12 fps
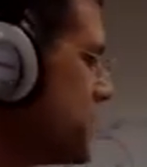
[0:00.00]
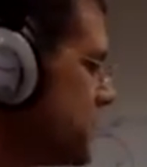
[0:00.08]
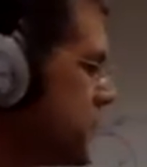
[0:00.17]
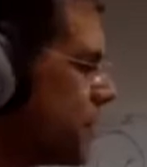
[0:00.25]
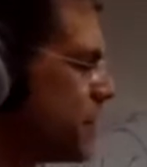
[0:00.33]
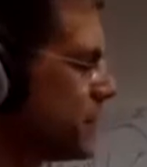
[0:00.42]

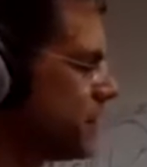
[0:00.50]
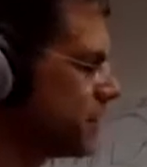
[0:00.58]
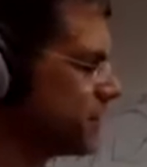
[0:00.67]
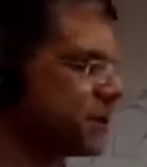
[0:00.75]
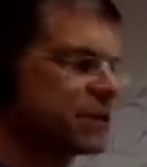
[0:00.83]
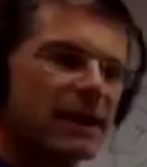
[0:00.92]

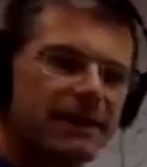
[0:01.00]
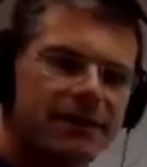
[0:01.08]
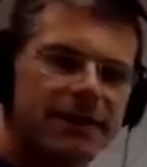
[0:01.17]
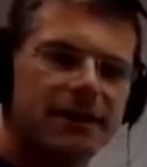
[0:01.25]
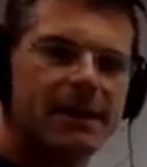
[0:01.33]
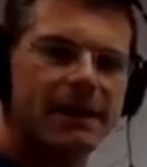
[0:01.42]
is kind of,
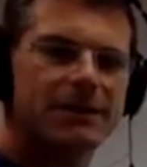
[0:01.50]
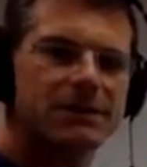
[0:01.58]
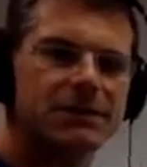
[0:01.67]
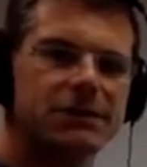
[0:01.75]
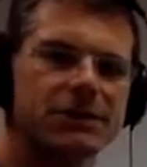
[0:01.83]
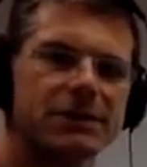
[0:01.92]
think about
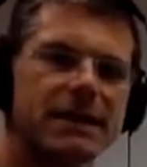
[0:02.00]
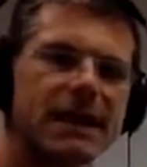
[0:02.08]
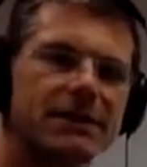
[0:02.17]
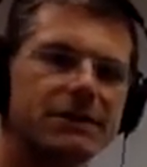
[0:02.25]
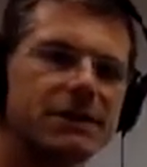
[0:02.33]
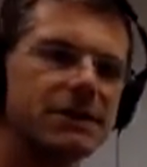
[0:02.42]
this as your
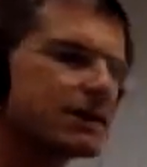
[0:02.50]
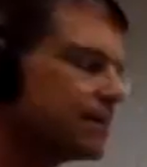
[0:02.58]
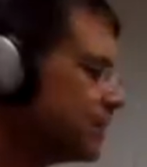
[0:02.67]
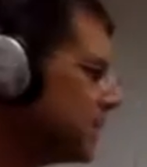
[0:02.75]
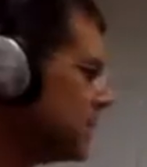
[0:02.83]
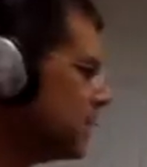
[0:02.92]
entire
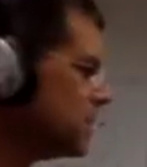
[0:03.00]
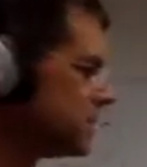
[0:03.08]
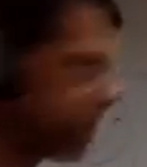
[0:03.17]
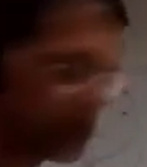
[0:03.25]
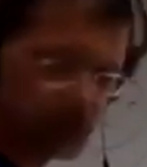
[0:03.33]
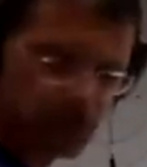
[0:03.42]
system.
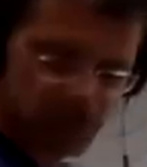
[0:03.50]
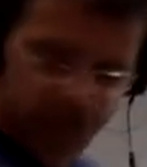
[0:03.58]
So just to